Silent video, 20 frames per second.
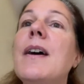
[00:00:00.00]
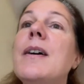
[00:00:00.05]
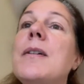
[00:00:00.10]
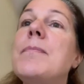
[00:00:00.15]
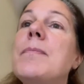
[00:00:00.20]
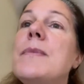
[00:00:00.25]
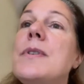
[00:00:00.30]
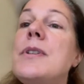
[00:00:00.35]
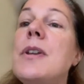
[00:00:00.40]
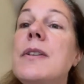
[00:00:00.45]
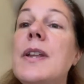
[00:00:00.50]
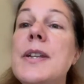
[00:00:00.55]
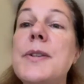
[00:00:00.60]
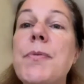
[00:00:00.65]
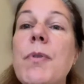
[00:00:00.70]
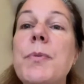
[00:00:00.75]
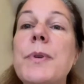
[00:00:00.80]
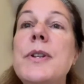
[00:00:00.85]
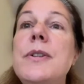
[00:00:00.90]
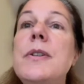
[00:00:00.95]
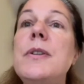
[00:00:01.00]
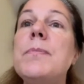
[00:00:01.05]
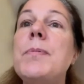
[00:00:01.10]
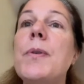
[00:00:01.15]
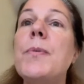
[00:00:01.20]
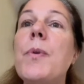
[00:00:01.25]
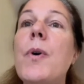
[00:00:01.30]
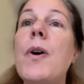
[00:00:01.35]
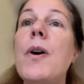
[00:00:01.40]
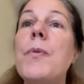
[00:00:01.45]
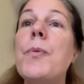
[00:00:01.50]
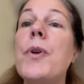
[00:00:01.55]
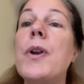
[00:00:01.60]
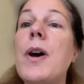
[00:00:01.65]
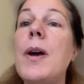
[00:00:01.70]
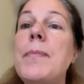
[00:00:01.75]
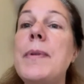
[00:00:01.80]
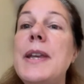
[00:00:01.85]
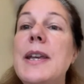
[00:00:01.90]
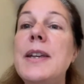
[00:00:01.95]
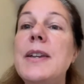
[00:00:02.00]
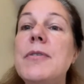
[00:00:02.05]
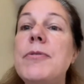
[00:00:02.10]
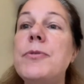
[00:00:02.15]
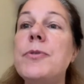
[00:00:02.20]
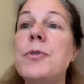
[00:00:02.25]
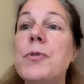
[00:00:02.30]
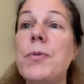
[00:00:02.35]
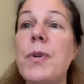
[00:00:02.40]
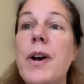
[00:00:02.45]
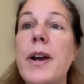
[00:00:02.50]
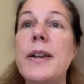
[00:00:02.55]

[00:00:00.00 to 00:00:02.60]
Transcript: Um, so that's what we do. But what, what I'm here for